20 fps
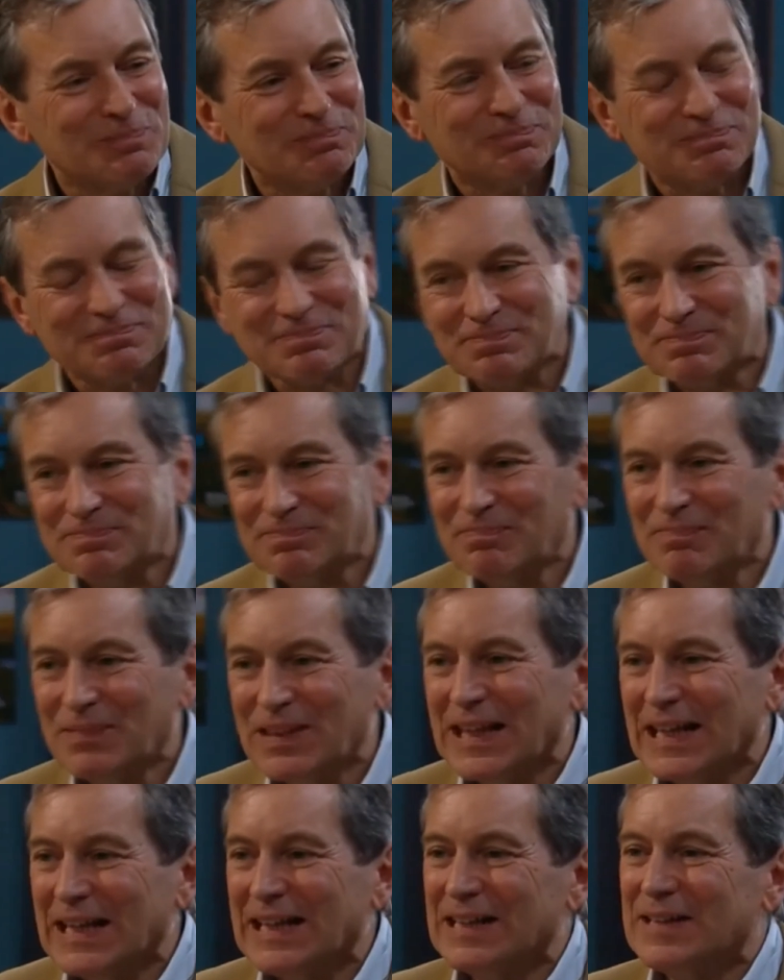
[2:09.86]
Which is ah.
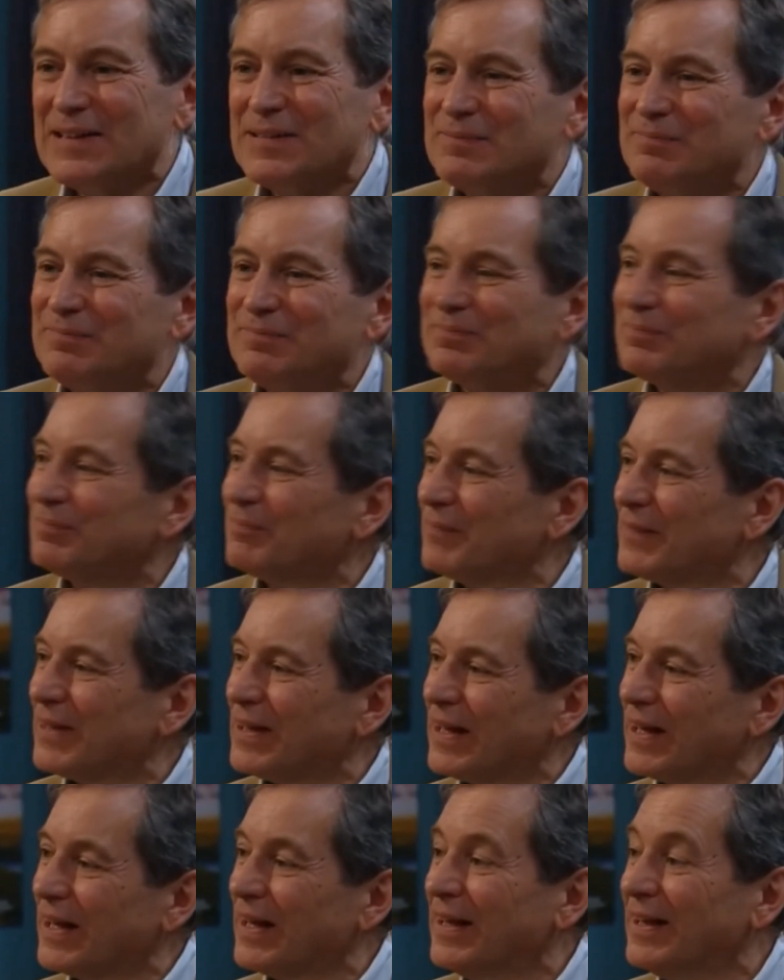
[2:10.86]
where I first saw
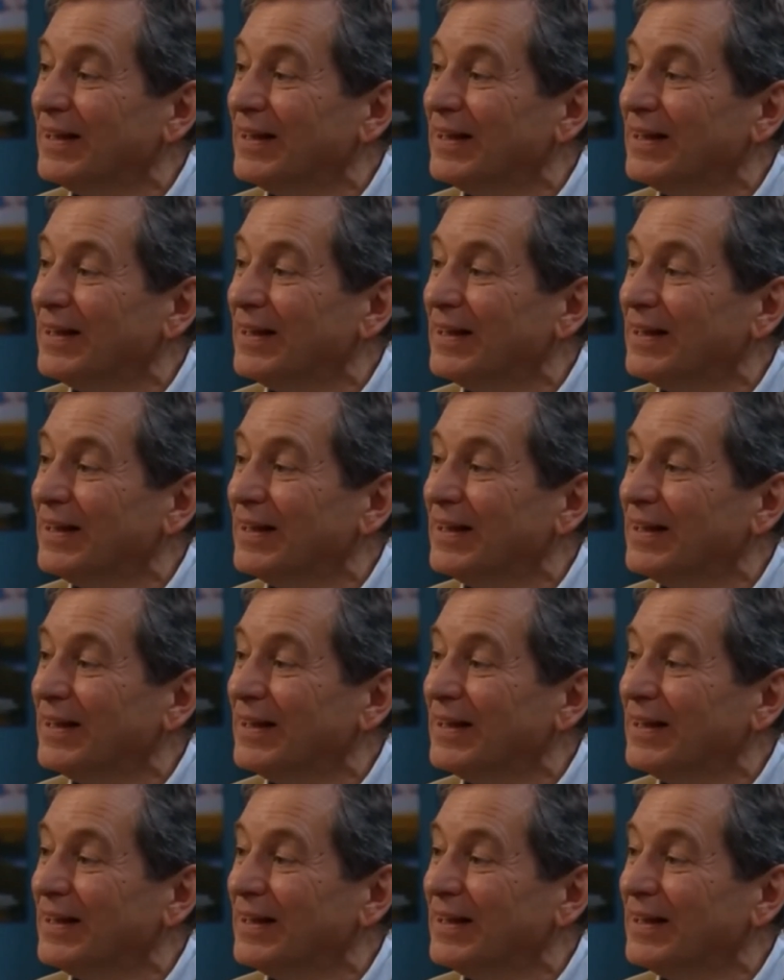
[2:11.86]
Ashley.